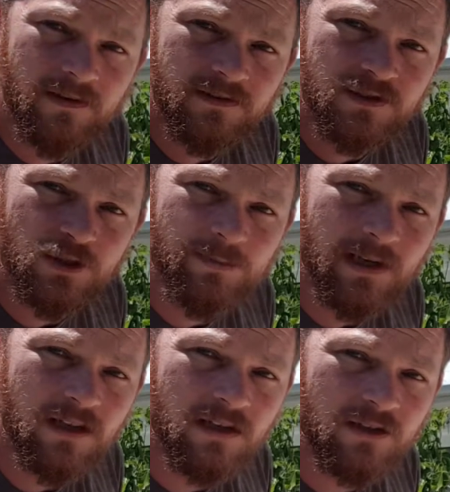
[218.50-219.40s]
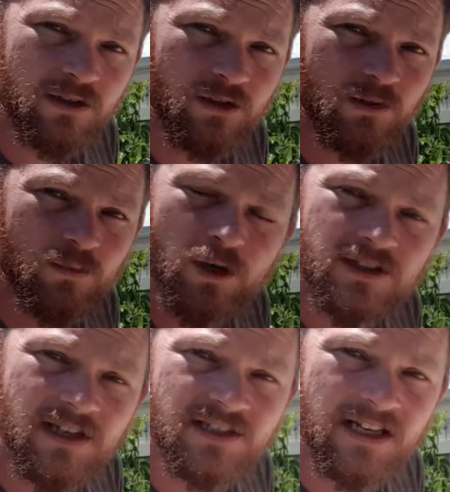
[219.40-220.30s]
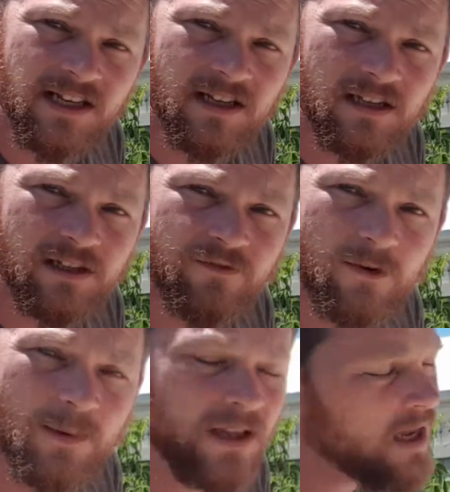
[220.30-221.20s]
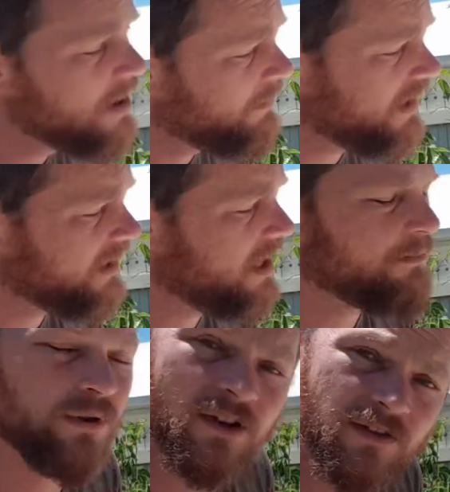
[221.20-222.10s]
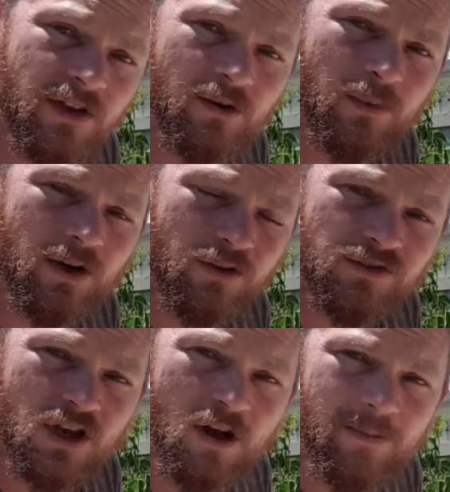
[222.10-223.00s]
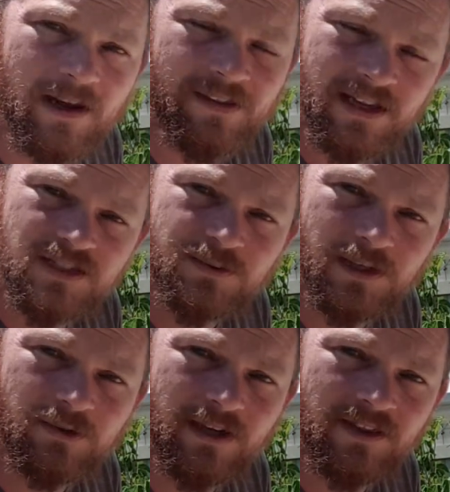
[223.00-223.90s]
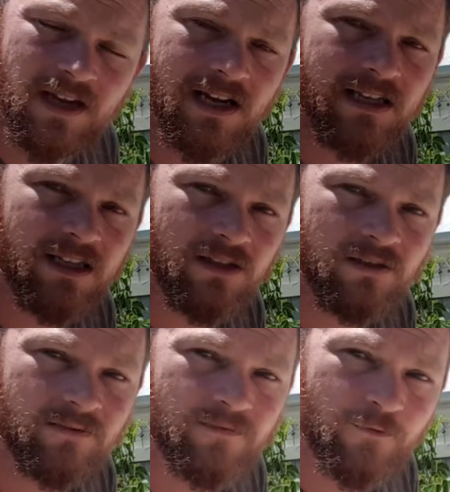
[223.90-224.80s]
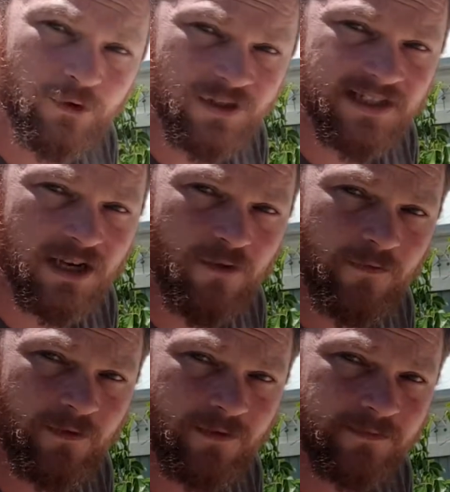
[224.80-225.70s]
super, you won't touch any honey from it, but you can put a third one on top, and that's where you'll get the honey for yourself.